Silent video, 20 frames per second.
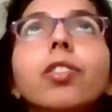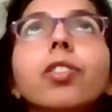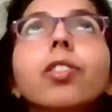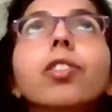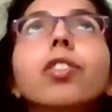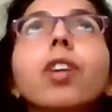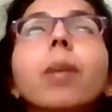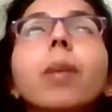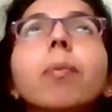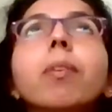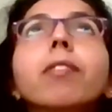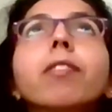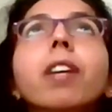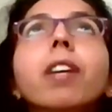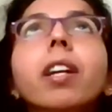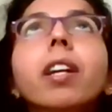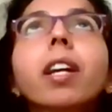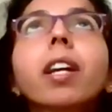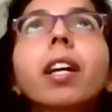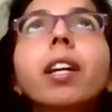top of
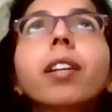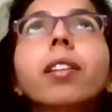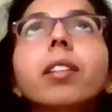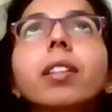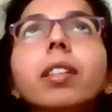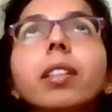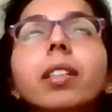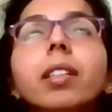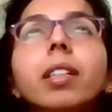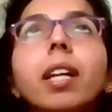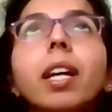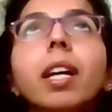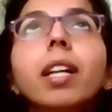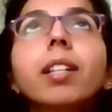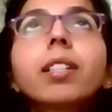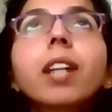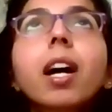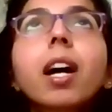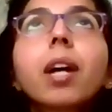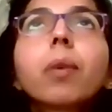our head and
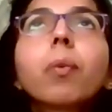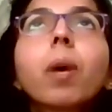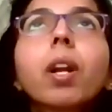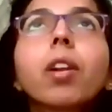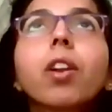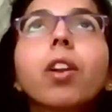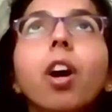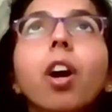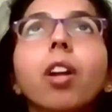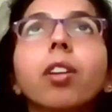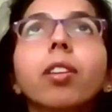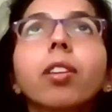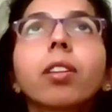tie one knot.